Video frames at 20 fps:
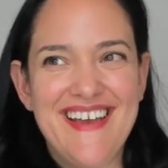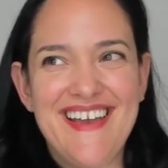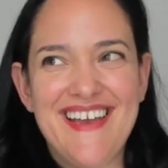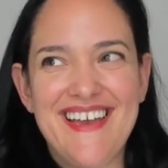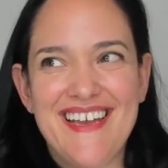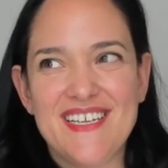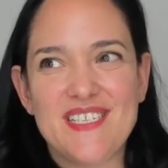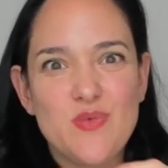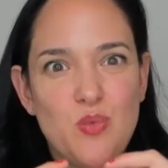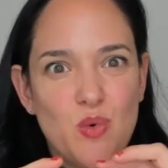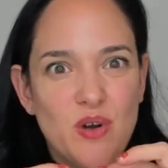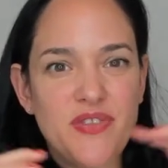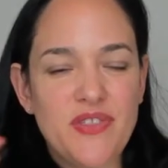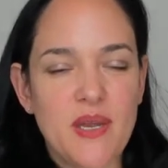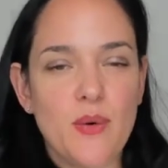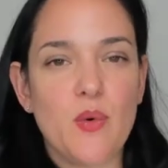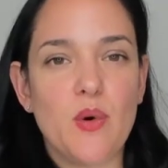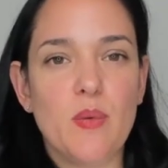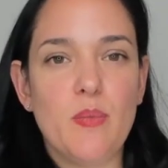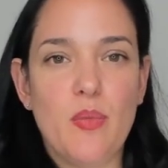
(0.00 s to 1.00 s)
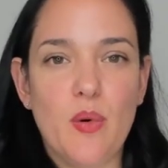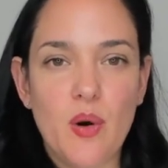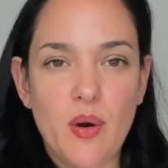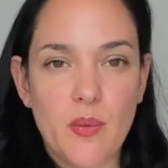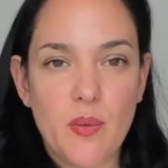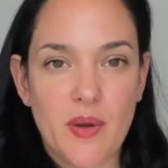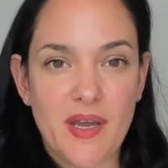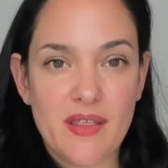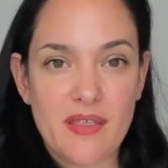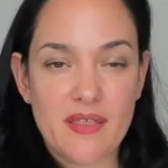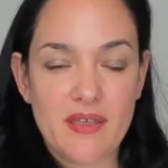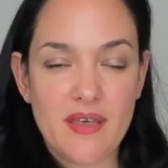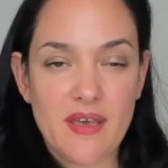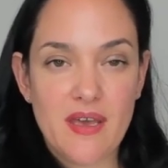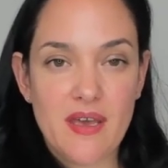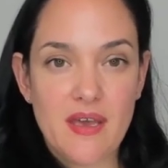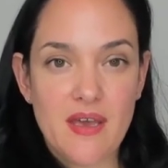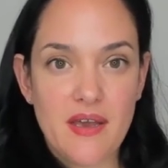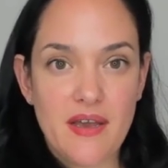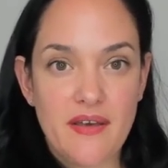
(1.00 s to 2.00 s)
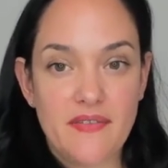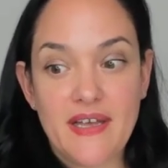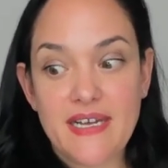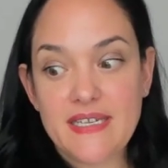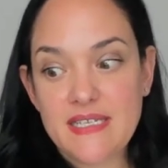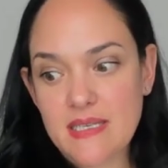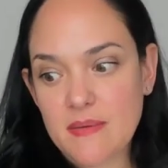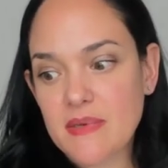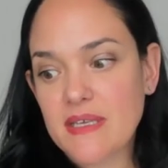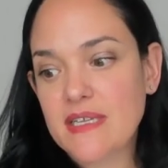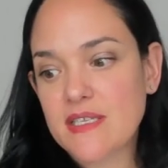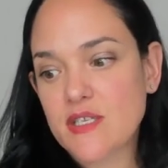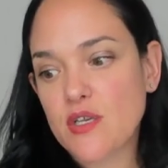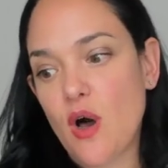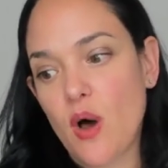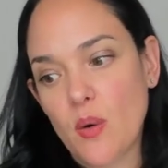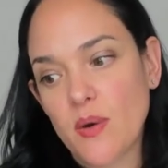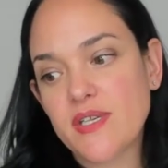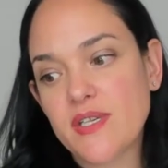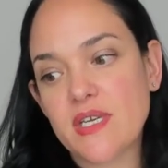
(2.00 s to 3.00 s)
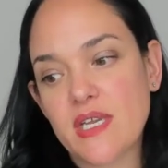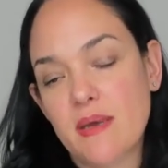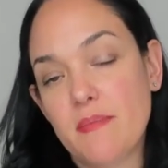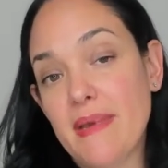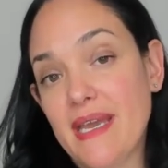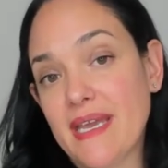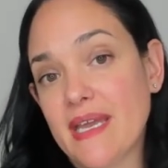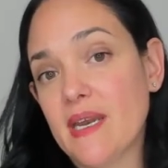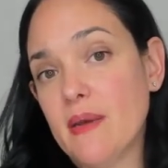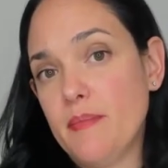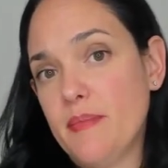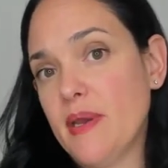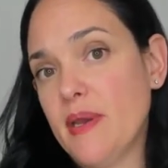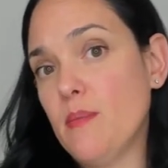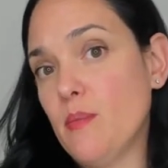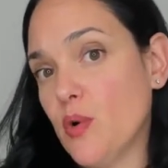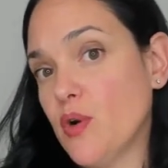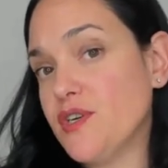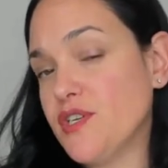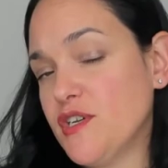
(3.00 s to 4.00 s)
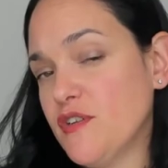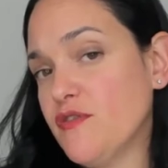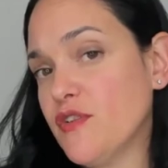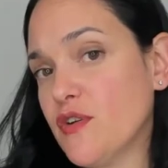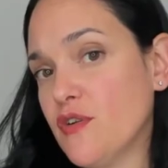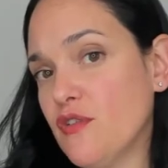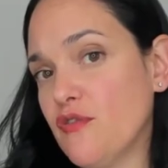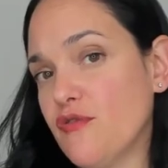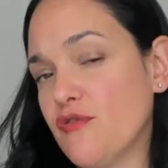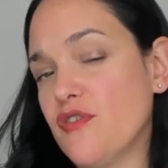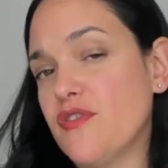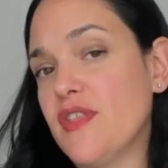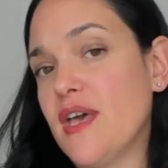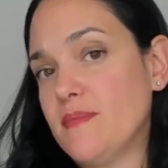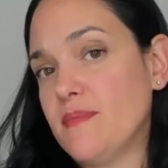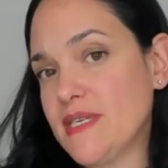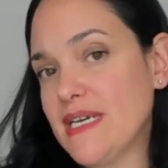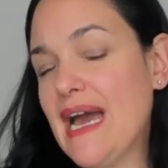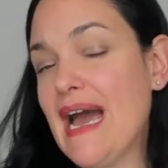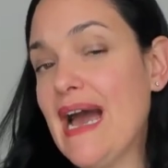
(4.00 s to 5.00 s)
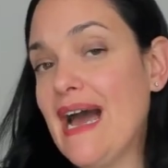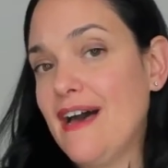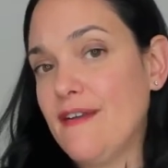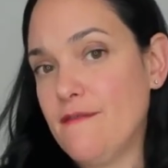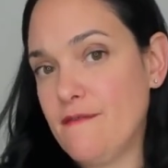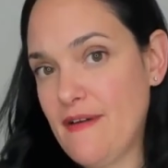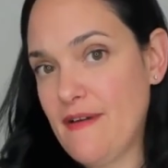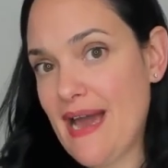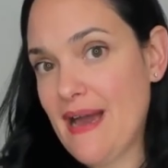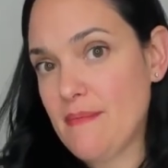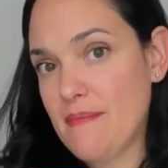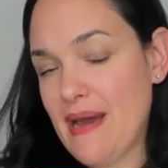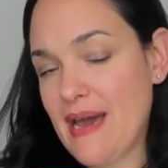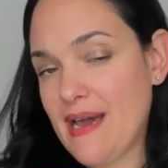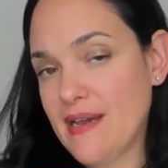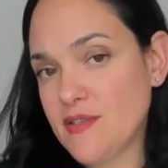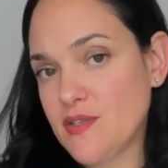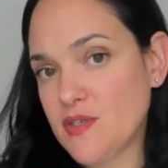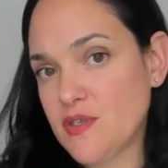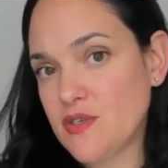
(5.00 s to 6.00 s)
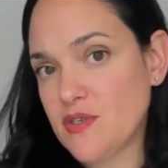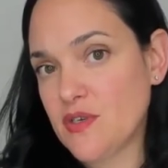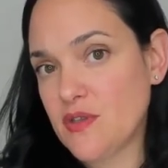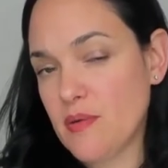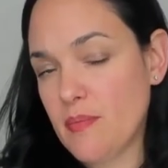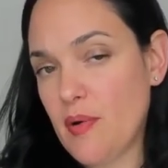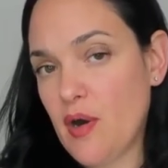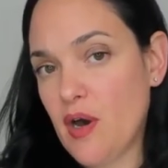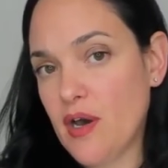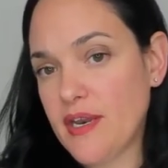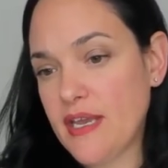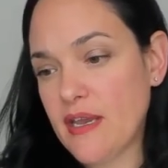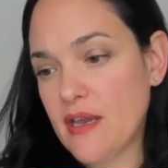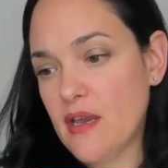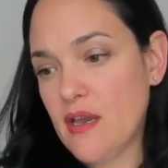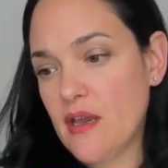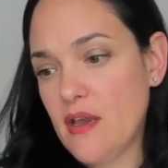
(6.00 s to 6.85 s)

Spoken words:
It's what they were born with. And that's something that's always going to make it a bit more difficult for them to add fat mass to the body.